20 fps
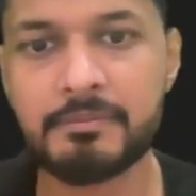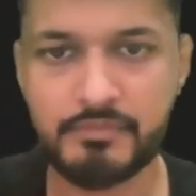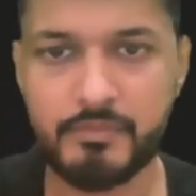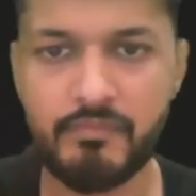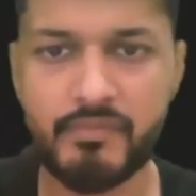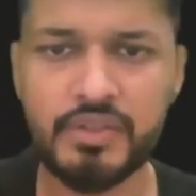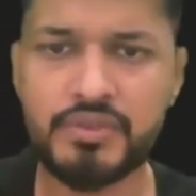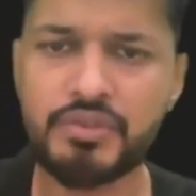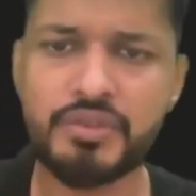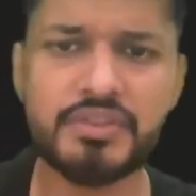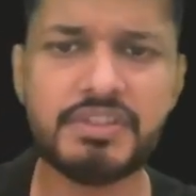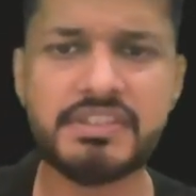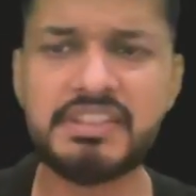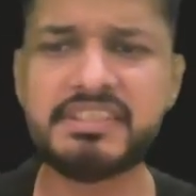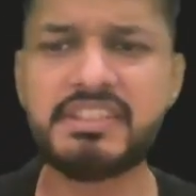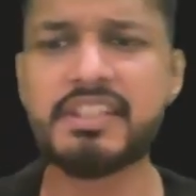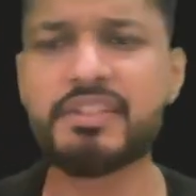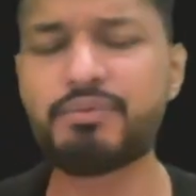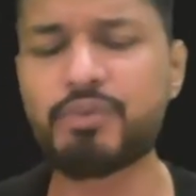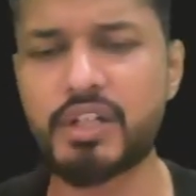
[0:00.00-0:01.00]
So
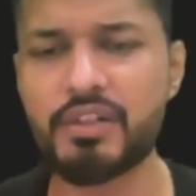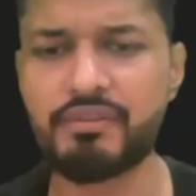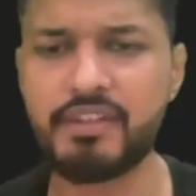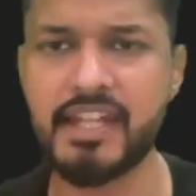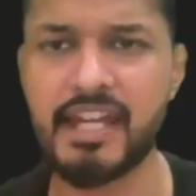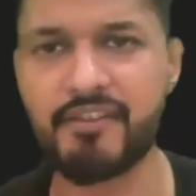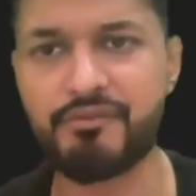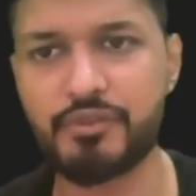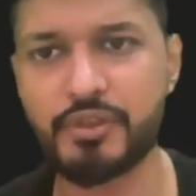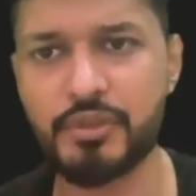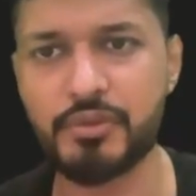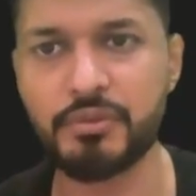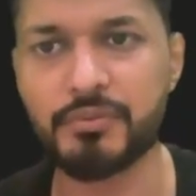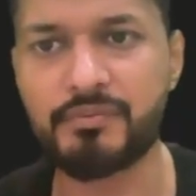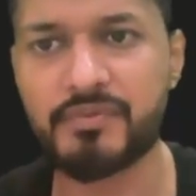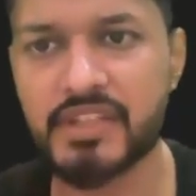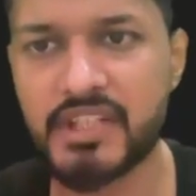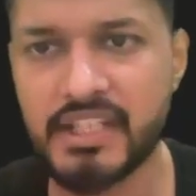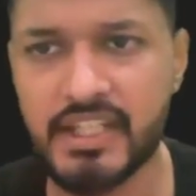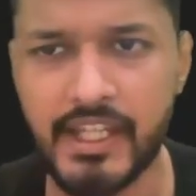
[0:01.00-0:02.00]
this is what we have to
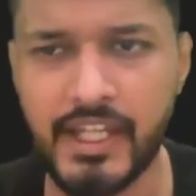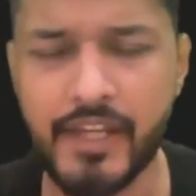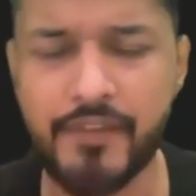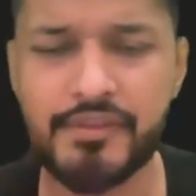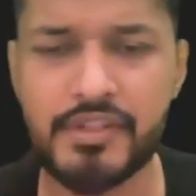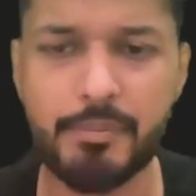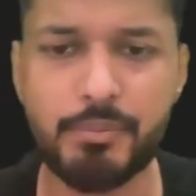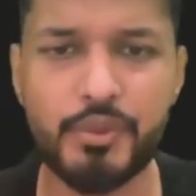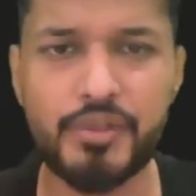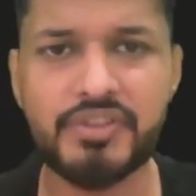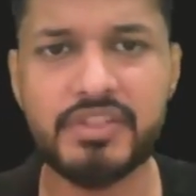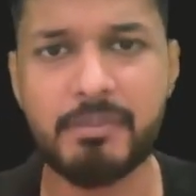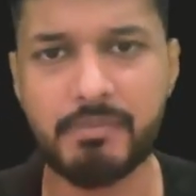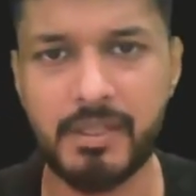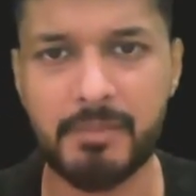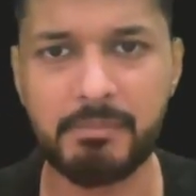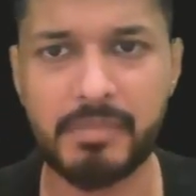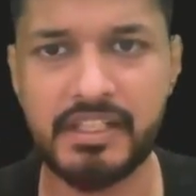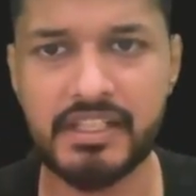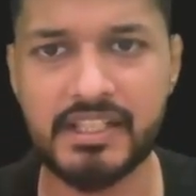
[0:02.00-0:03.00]
do. If suppose some
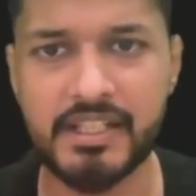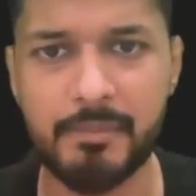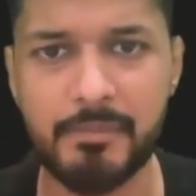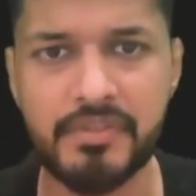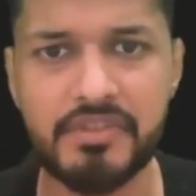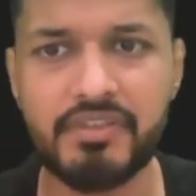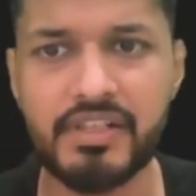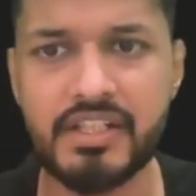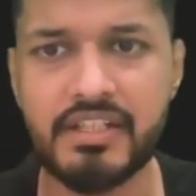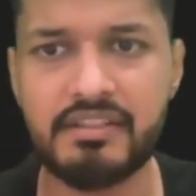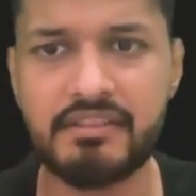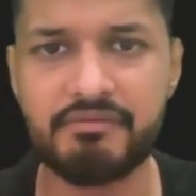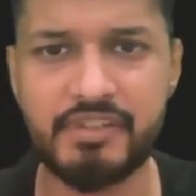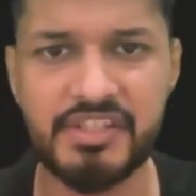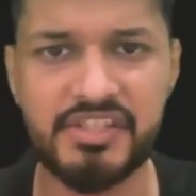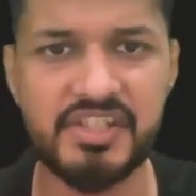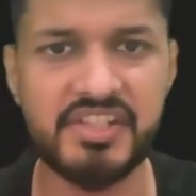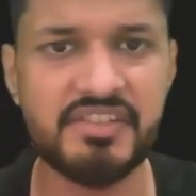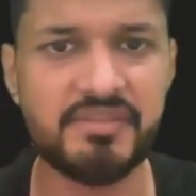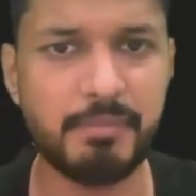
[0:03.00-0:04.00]
number comes
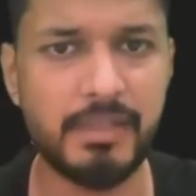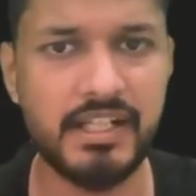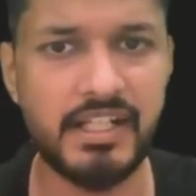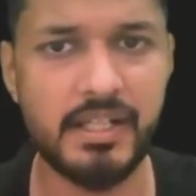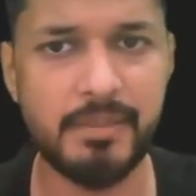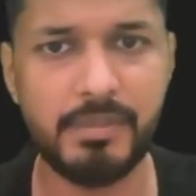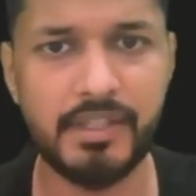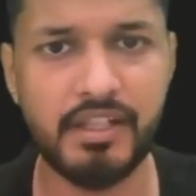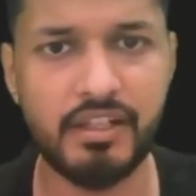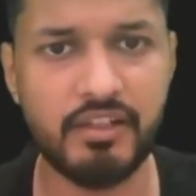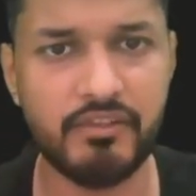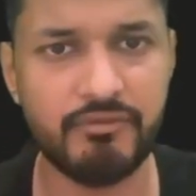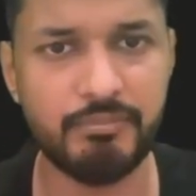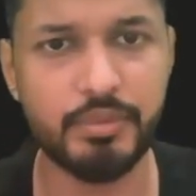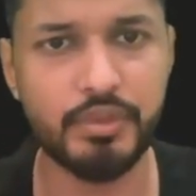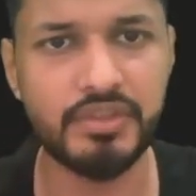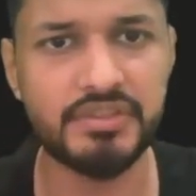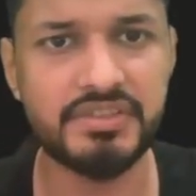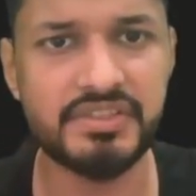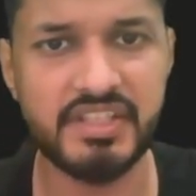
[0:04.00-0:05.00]
which is multiple of
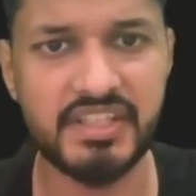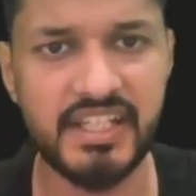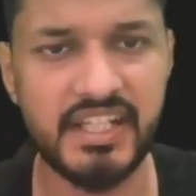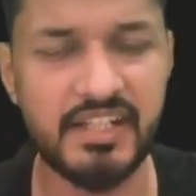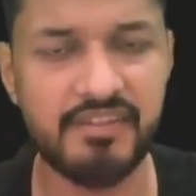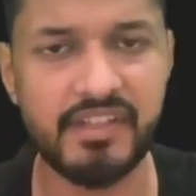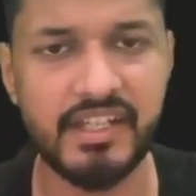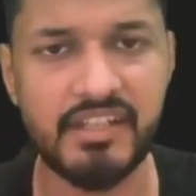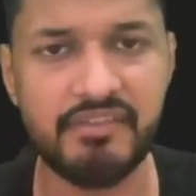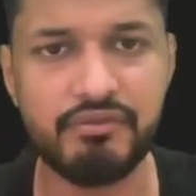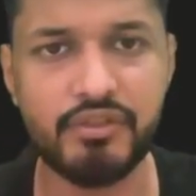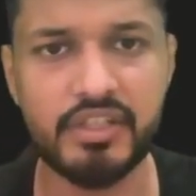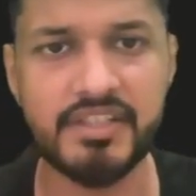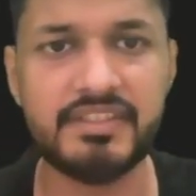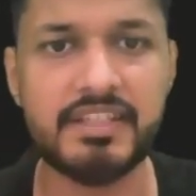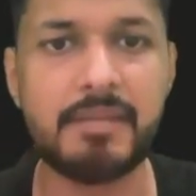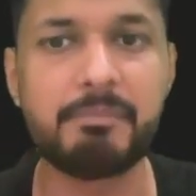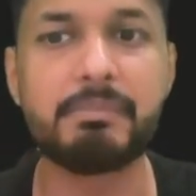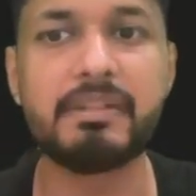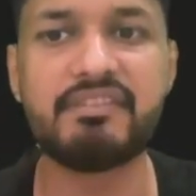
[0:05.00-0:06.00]
both 3 and 5, for
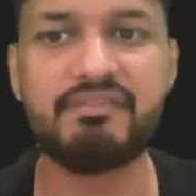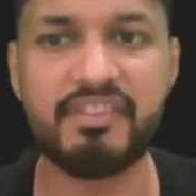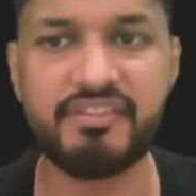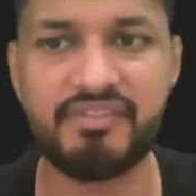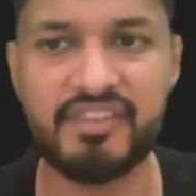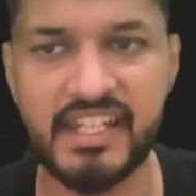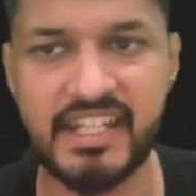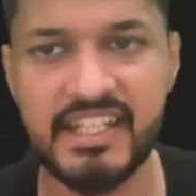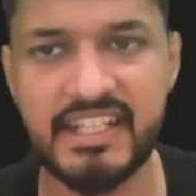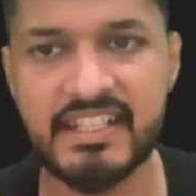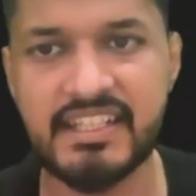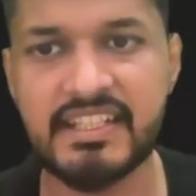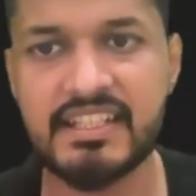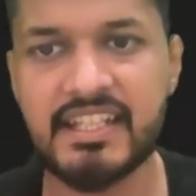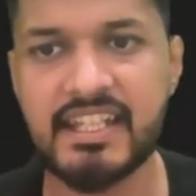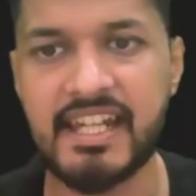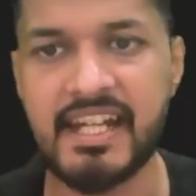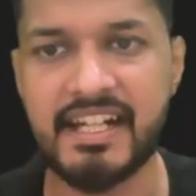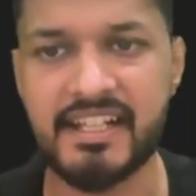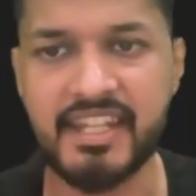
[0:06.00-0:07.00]
example 15,
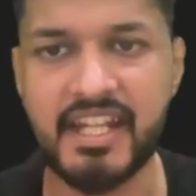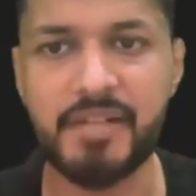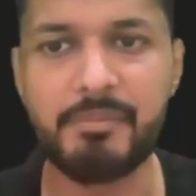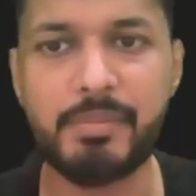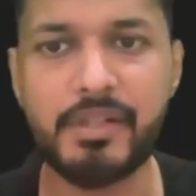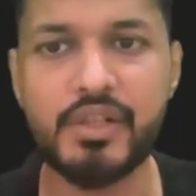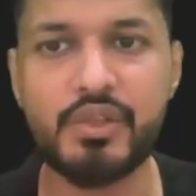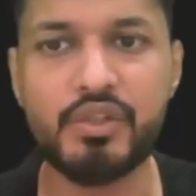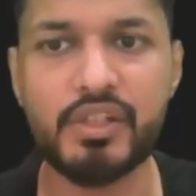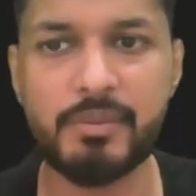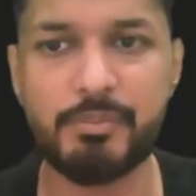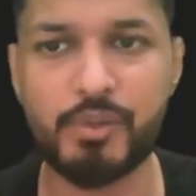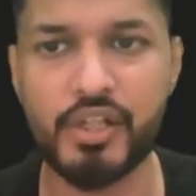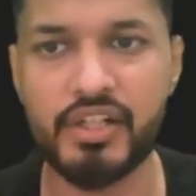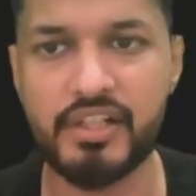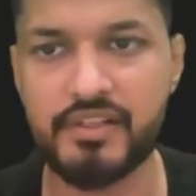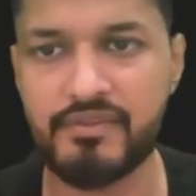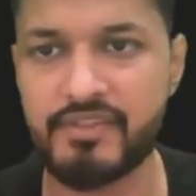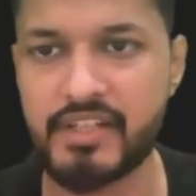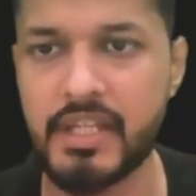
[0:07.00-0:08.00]
at that particular
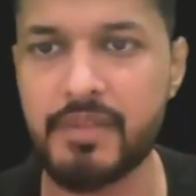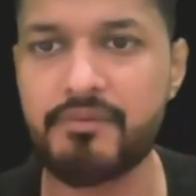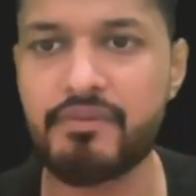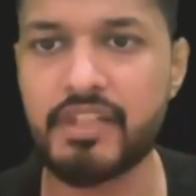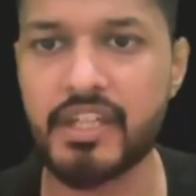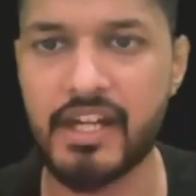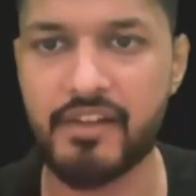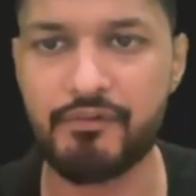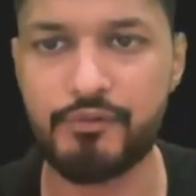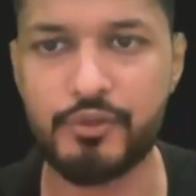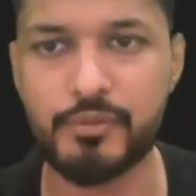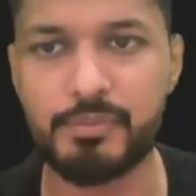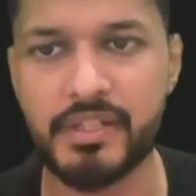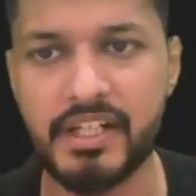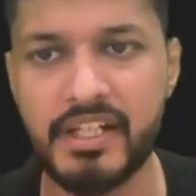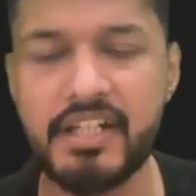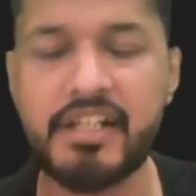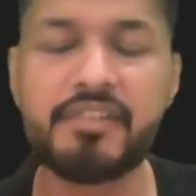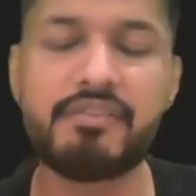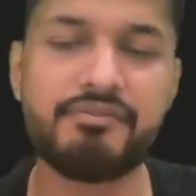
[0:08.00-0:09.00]
point of time we have to
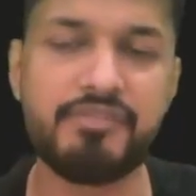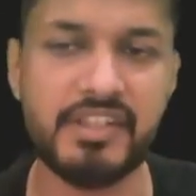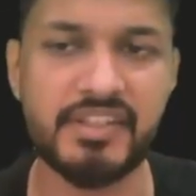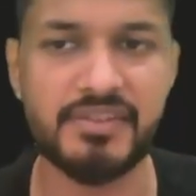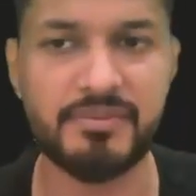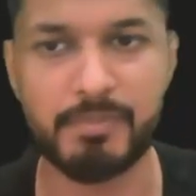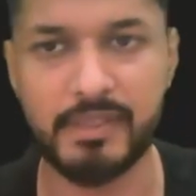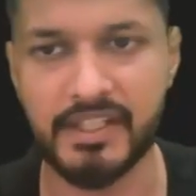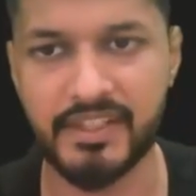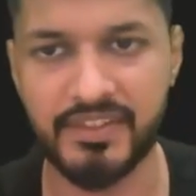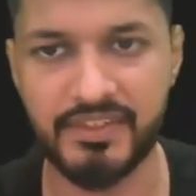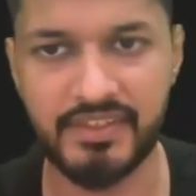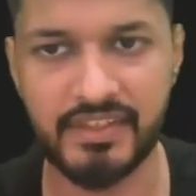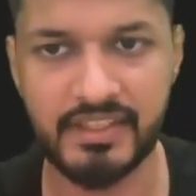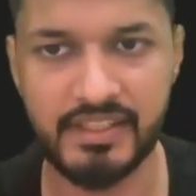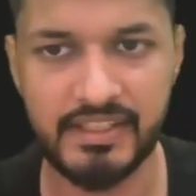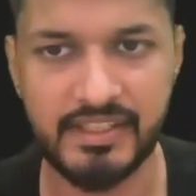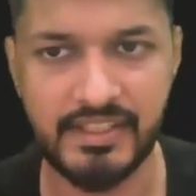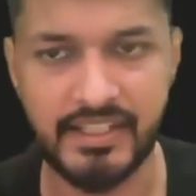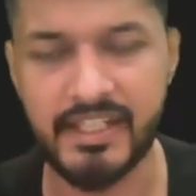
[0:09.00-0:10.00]
print FizzBuzz,
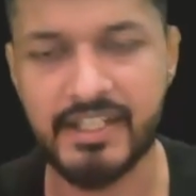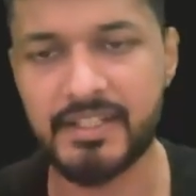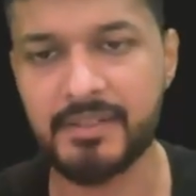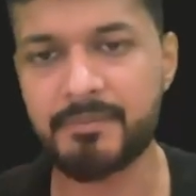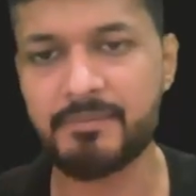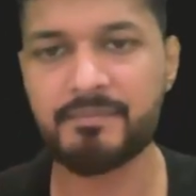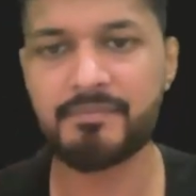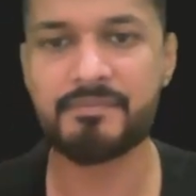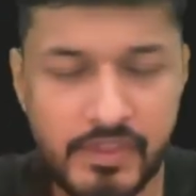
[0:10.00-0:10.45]
right?